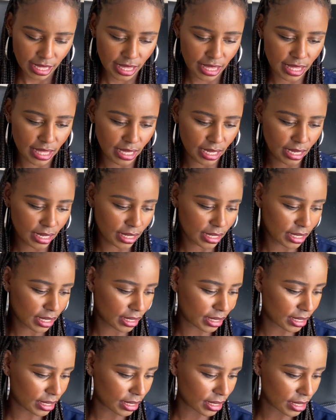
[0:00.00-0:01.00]
Then
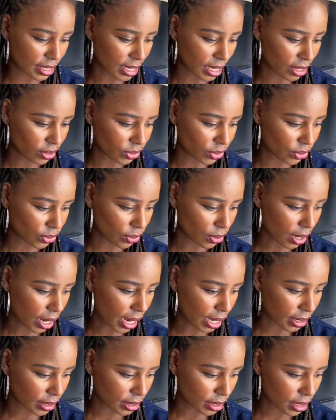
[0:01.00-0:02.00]
it also
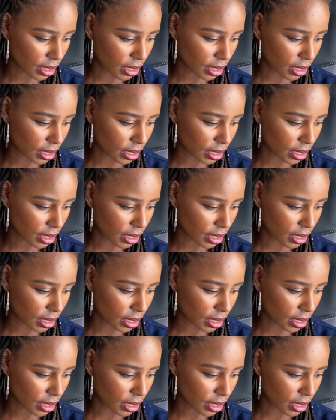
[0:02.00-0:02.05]
asked